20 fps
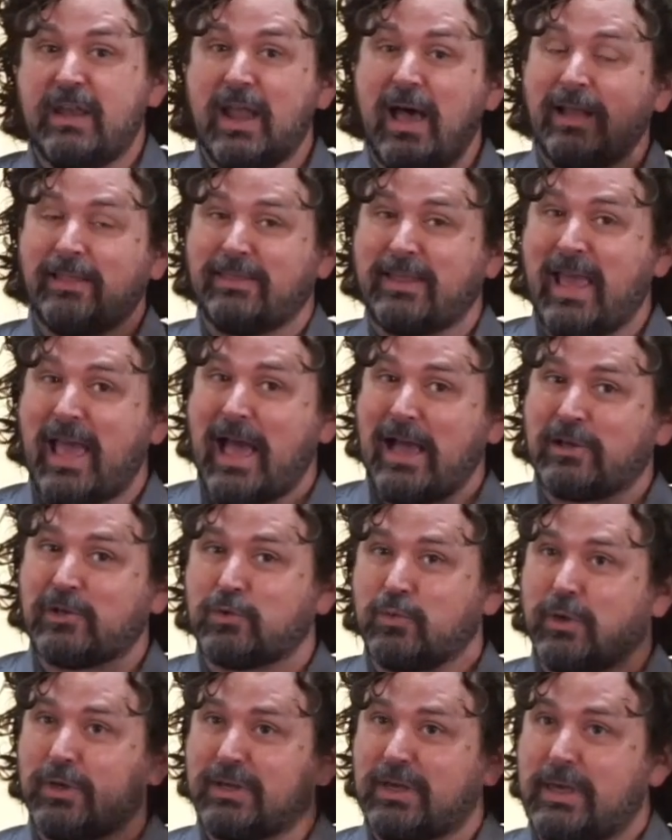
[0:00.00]
Not the
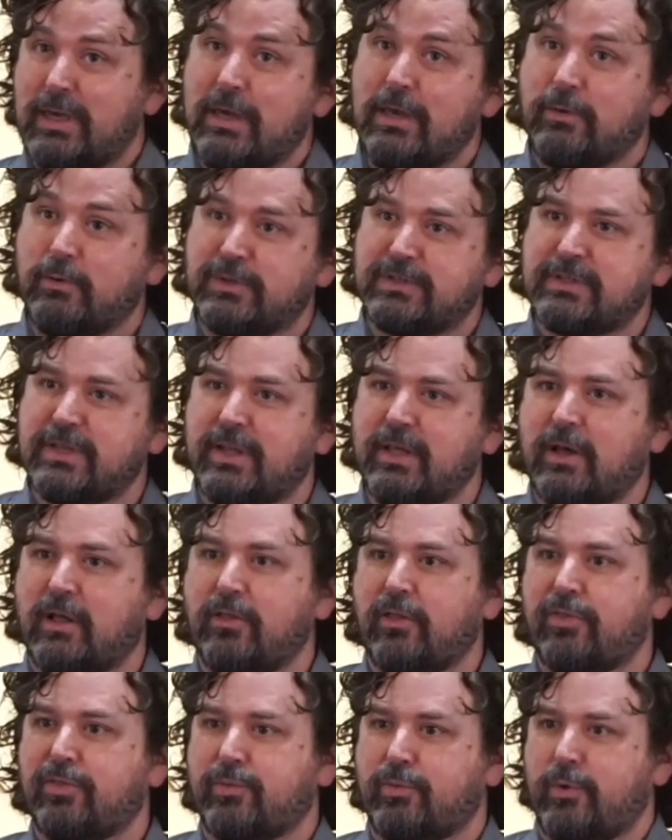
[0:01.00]
actual king who's sitting on
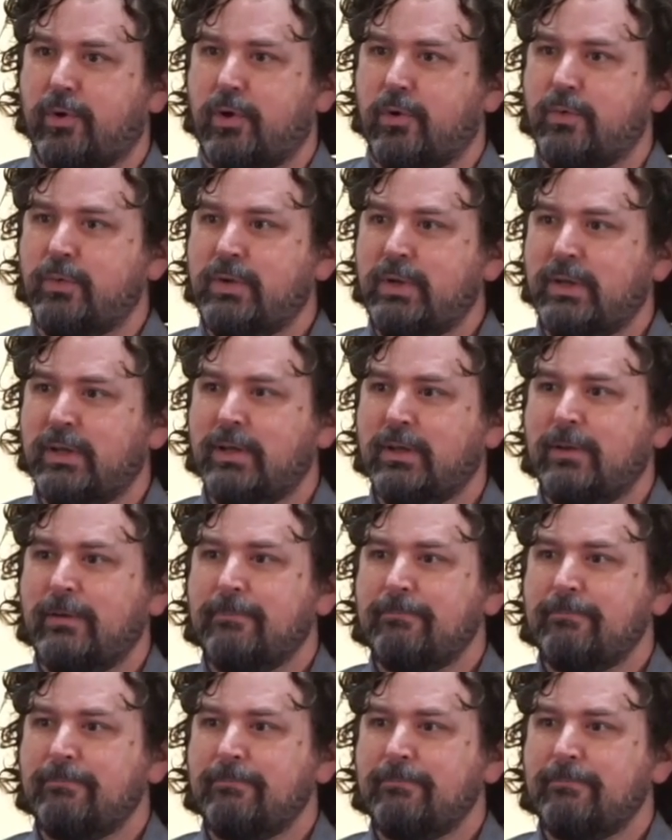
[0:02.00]
the throne,